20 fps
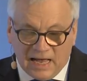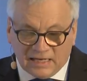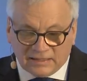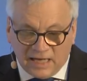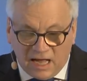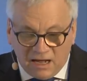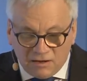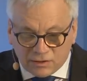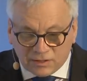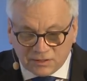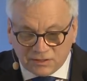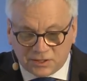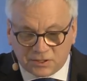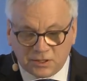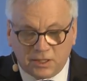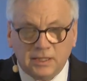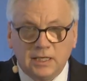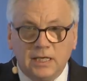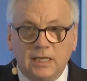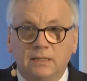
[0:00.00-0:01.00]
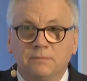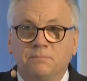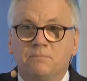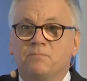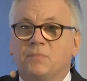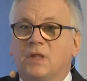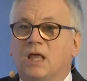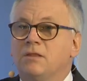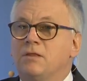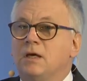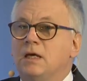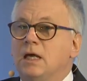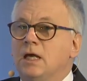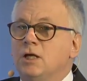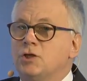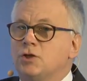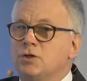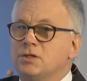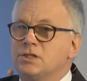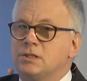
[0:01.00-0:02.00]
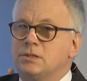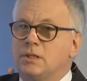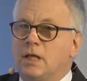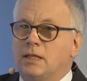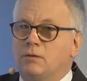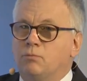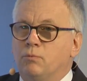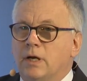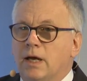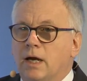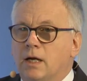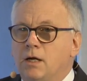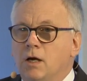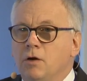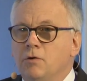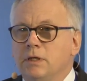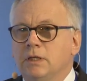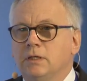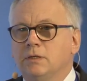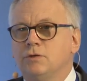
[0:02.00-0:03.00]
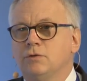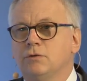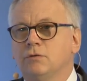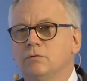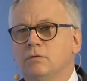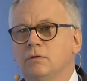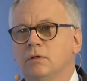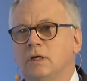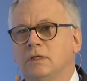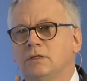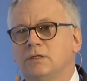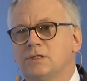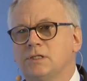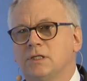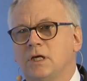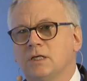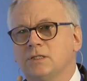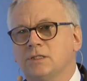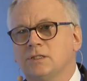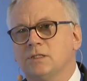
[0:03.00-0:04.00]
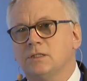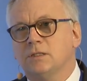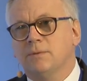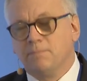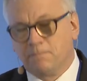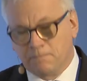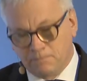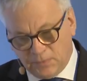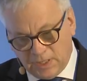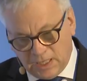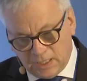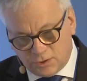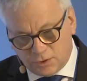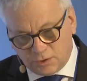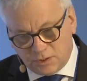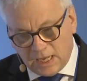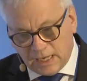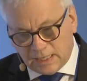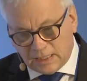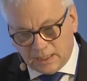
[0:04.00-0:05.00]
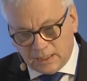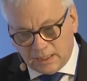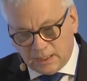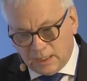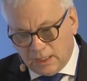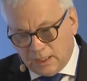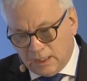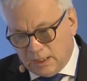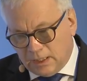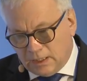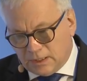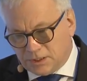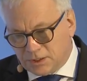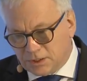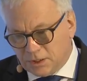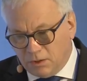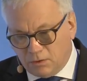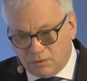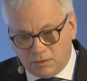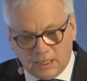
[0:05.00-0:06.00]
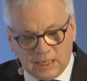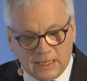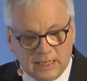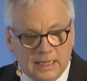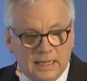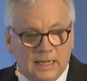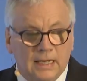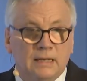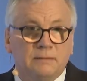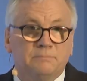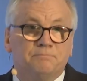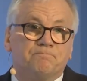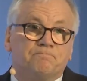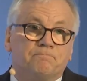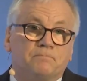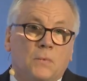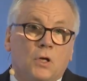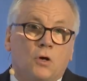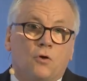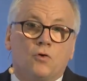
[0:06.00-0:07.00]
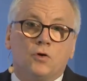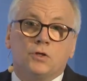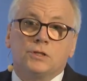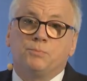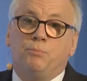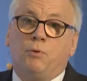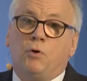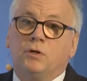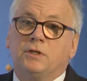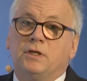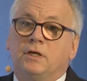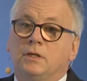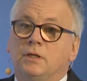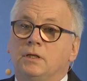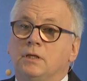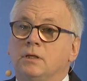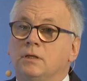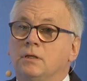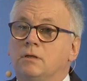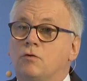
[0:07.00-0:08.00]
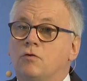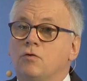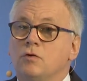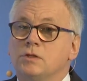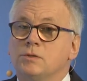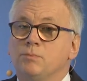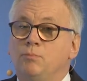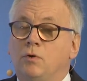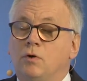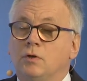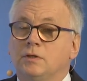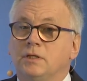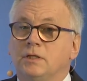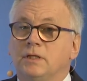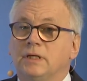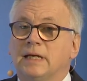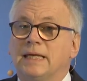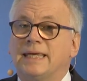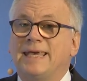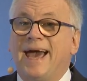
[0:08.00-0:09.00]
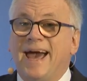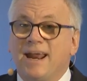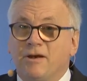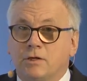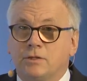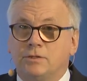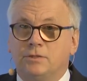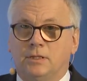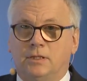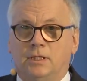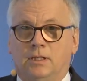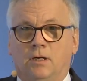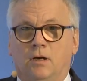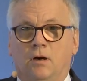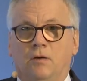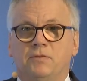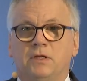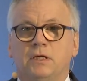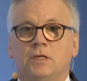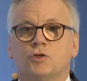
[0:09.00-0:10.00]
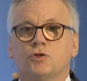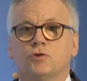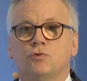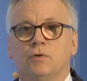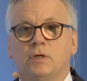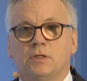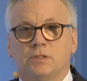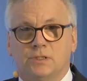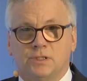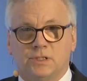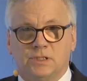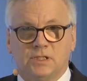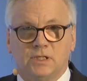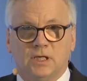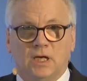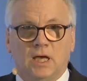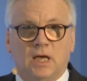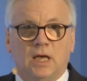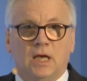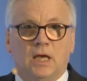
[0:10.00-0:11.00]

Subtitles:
And now concerning the issues that we are going to discuss today. So cross-border character of the insurance